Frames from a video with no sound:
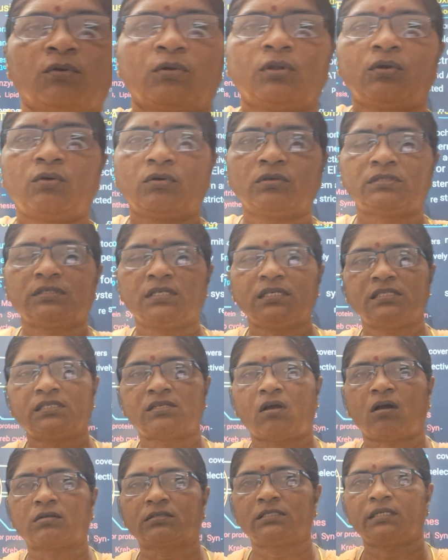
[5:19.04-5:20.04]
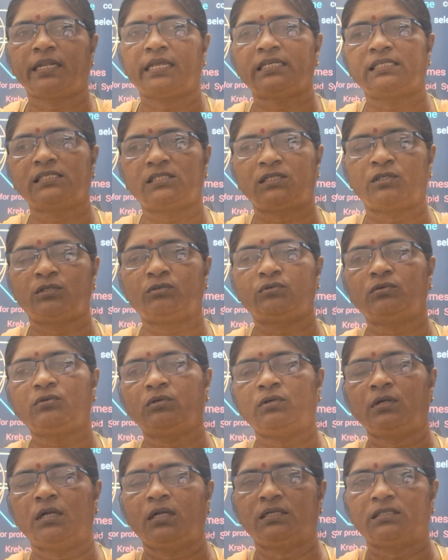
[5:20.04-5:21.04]
glucose is oxidized to
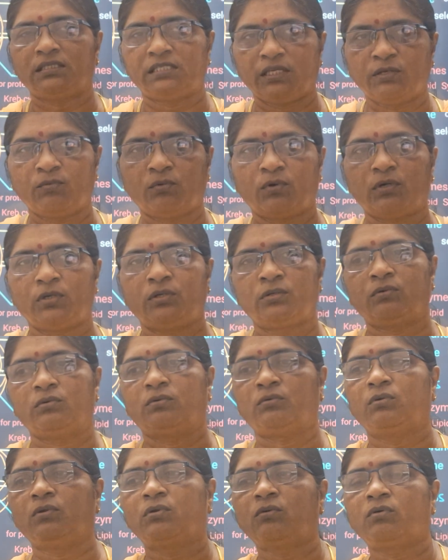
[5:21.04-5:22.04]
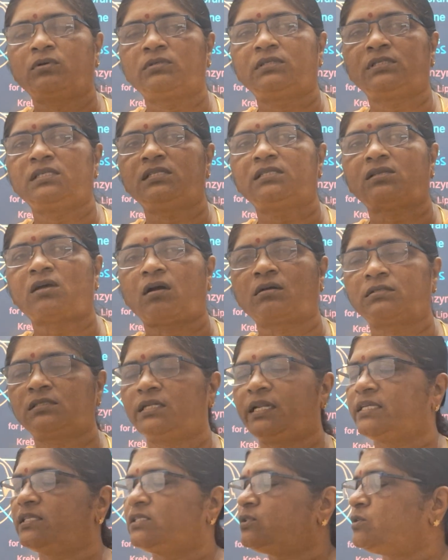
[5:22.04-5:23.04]
CO2 glucose is
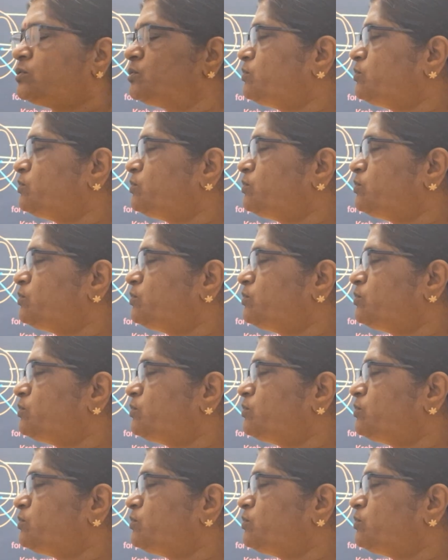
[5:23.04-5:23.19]
oxidized to